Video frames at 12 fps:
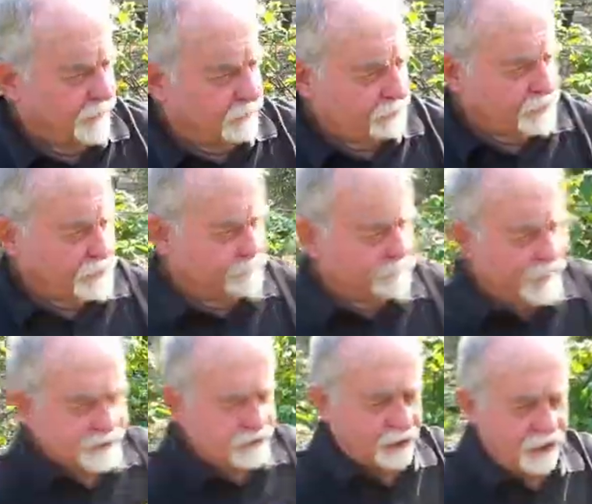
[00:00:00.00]
and there's some
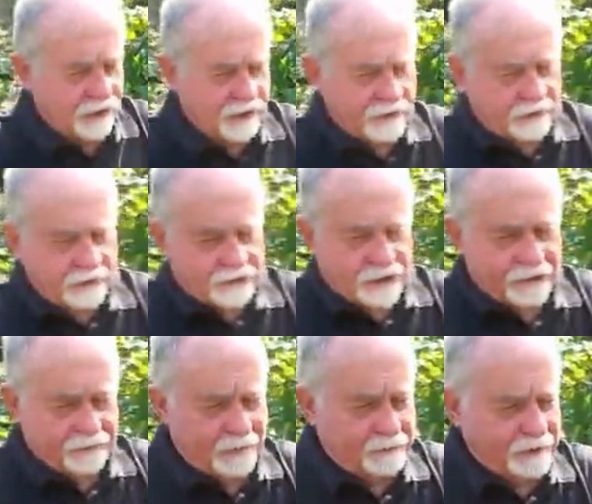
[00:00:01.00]
buds along here that's going
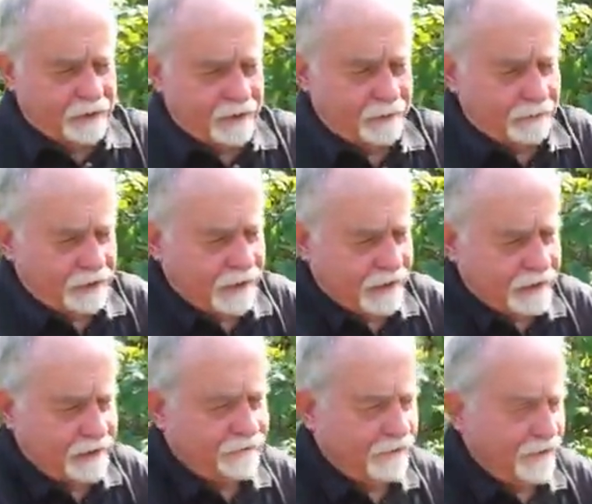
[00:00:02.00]
to be pr
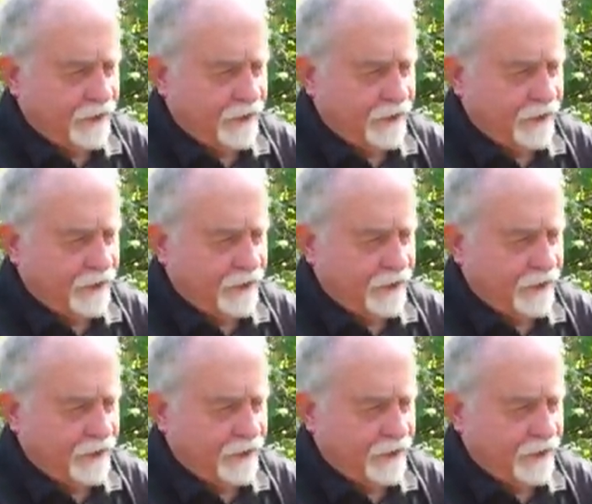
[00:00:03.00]
productive.